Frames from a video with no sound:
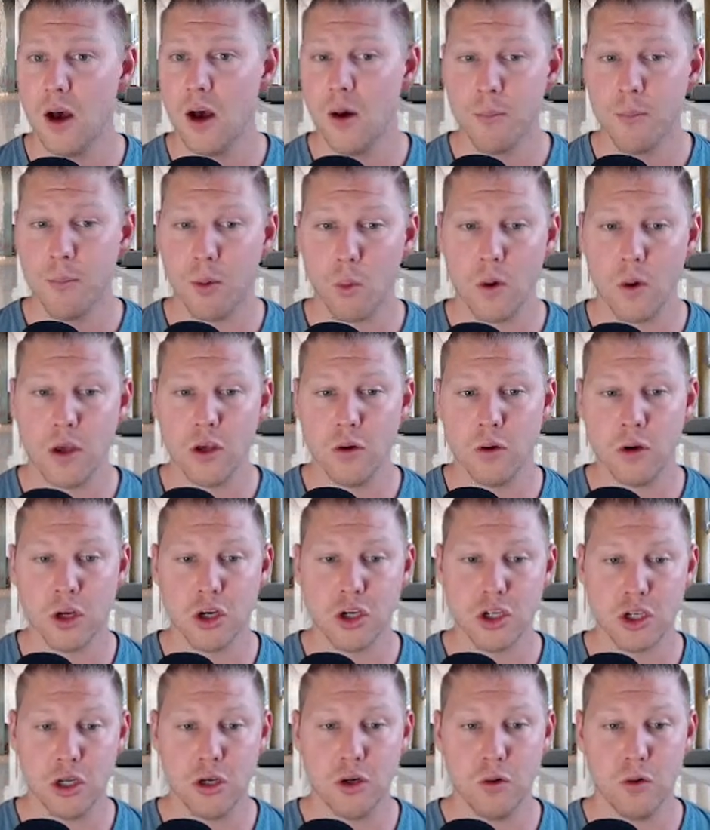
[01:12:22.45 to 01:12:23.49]
But what you
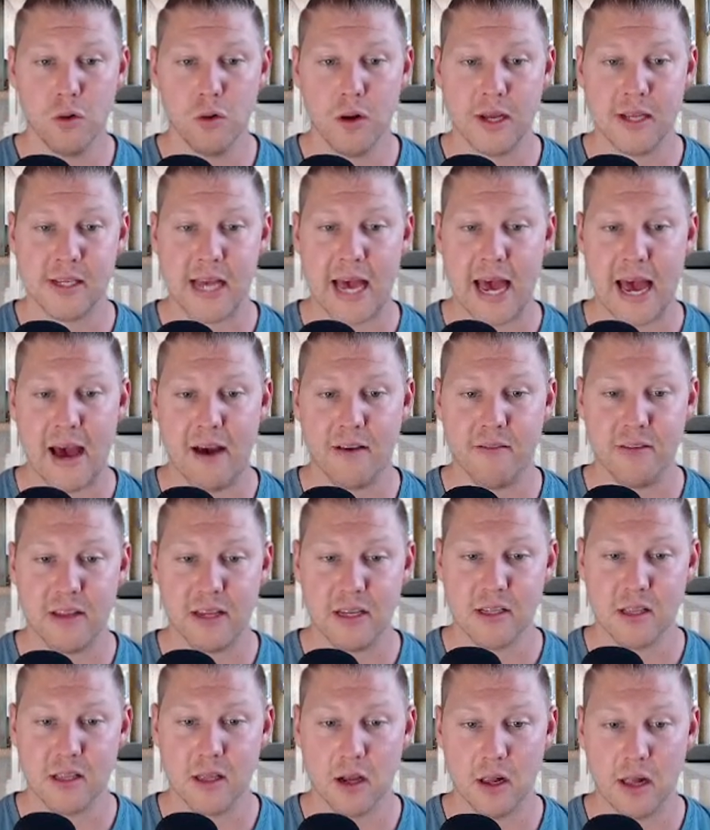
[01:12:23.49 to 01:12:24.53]
can do is have
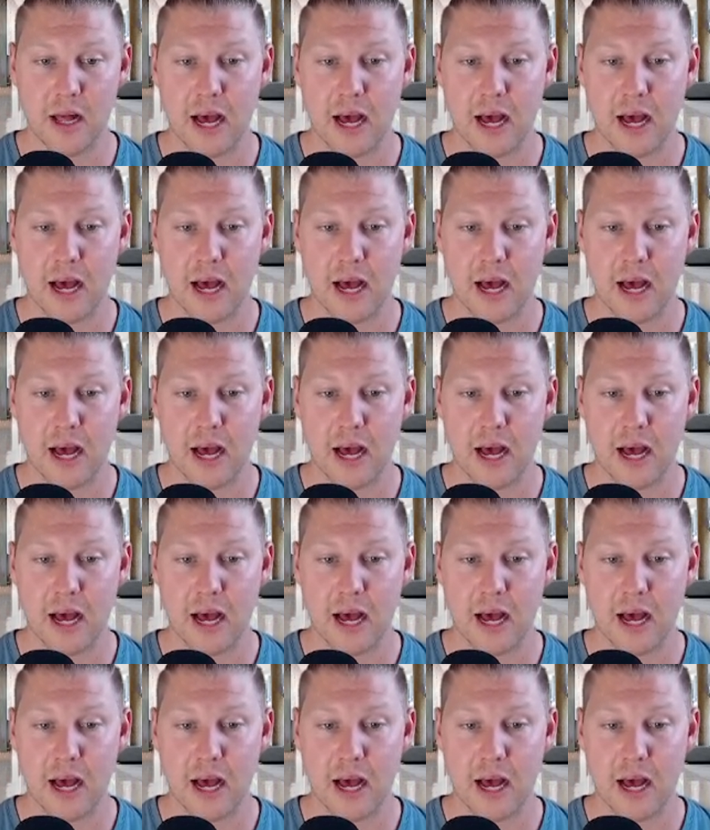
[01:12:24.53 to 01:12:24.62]
these little